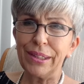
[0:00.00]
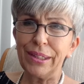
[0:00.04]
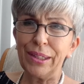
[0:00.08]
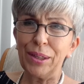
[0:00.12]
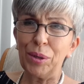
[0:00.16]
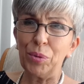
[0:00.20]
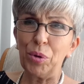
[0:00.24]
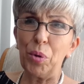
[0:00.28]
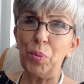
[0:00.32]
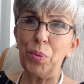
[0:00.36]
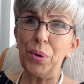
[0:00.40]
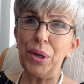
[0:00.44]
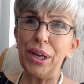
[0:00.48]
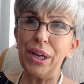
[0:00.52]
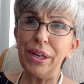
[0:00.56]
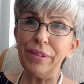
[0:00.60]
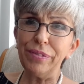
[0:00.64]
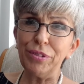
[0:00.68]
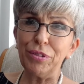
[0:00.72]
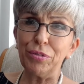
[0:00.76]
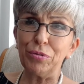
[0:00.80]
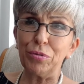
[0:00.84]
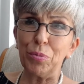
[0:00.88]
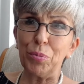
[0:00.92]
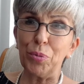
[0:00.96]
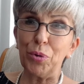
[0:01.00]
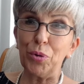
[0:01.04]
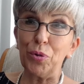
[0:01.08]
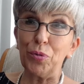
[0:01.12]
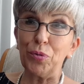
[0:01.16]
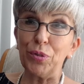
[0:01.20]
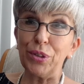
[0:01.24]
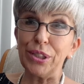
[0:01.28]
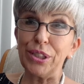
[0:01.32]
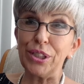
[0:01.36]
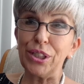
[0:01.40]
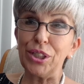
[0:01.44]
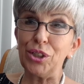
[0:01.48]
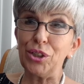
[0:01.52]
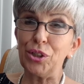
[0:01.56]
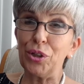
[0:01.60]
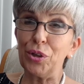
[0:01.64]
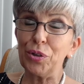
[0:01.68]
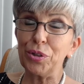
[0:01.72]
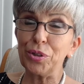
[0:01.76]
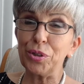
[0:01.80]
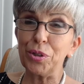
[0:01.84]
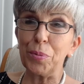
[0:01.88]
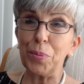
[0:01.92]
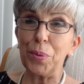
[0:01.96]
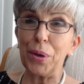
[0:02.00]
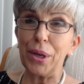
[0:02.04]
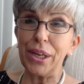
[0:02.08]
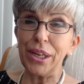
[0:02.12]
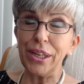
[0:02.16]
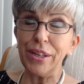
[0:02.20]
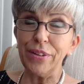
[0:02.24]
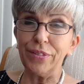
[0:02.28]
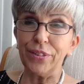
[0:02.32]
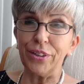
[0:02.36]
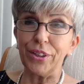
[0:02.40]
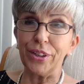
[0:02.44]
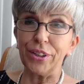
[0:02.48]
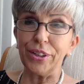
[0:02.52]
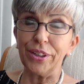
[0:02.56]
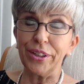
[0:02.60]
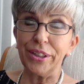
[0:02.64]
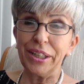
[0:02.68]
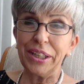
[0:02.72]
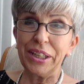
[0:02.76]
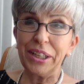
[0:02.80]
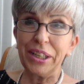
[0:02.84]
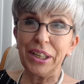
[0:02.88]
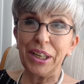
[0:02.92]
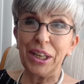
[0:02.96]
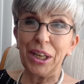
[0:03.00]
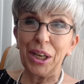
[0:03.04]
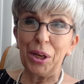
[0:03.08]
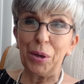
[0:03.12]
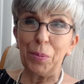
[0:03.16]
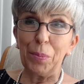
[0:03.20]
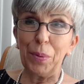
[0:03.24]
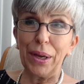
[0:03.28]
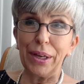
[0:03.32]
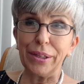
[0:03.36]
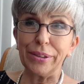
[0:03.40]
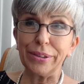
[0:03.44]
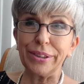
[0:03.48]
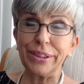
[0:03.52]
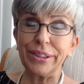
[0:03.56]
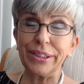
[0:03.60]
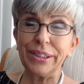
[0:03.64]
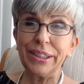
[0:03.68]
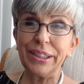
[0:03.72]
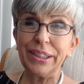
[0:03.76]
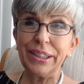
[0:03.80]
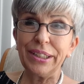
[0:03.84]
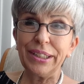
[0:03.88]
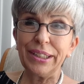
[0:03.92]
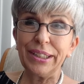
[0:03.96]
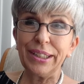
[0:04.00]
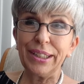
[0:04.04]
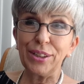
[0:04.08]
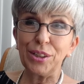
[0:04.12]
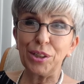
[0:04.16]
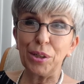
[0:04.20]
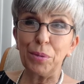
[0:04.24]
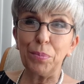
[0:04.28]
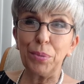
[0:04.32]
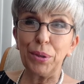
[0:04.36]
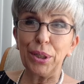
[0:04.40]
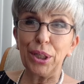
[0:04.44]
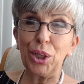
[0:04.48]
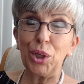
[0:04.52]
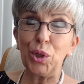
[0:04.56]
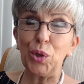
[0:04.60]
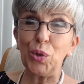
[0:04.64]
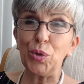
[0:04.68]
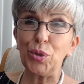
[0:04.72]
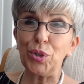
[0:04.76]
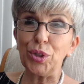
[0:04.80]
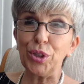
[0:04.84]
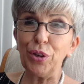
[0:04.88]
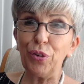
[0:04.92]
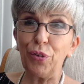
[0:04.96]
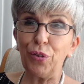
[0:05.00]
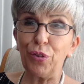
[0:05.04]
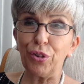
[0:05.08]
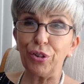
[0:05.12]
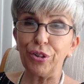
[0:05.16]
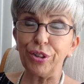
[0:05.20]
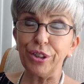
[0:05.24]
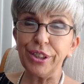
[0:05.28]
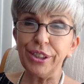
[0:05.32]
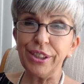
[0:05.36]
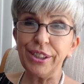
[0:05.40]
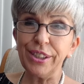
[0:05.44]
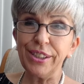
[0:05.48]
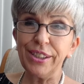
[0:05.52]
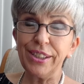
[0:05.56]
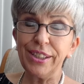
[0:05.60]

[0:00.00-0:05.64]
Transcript: What we have to remove is the toxic behavior about somebody who's different,